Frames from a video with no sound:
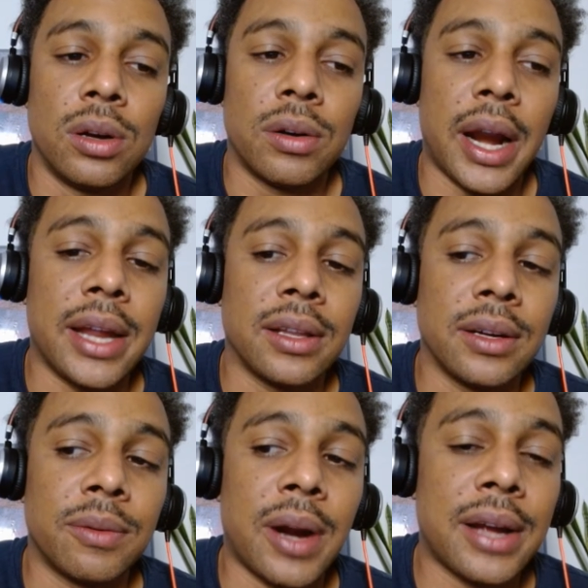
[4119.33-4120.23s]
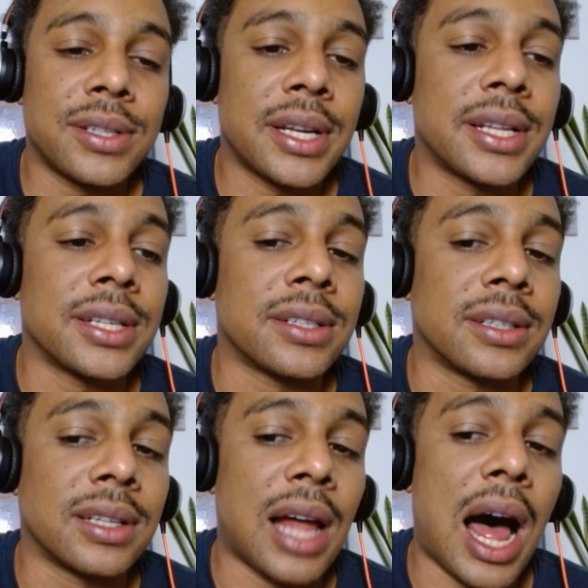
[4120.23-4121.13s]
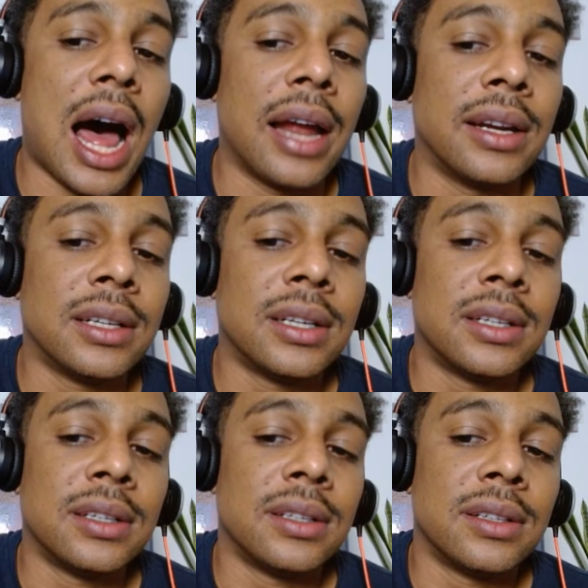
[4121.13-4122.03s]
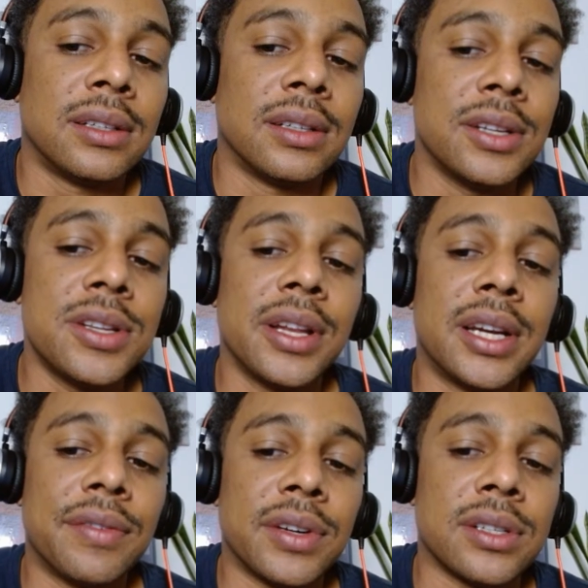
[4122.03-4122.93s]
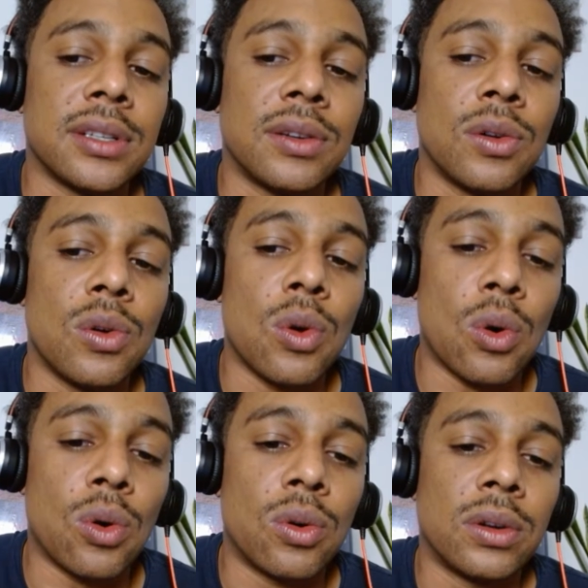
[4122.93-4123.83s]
right? Look at what I say this. A lot. Listen to the difference. Lot.